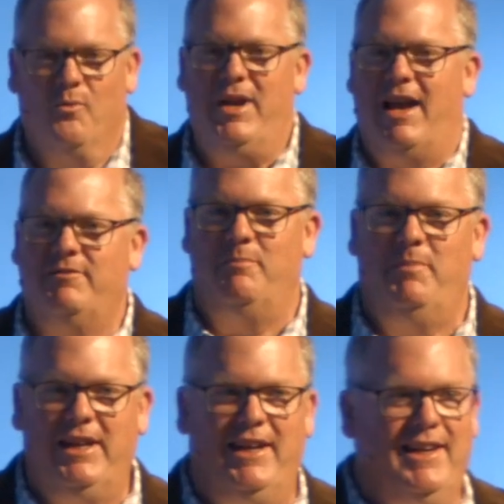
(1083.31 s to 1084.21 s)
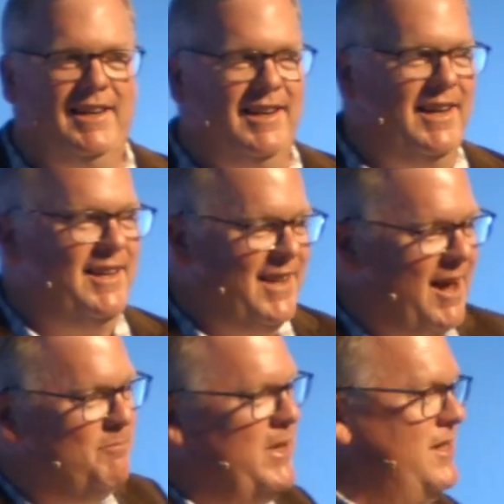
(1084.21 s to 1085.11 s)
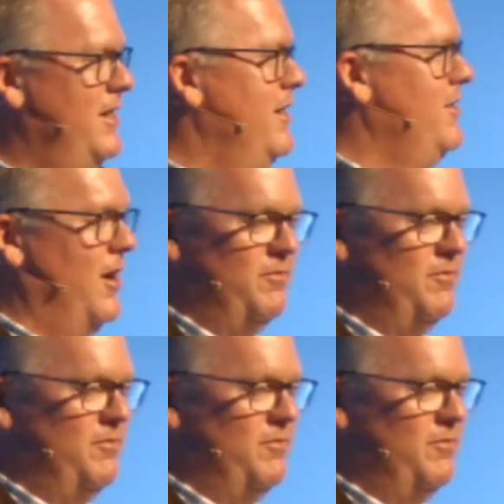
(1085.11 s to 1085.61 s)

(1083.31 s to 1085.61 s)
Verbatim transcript: We to be in that business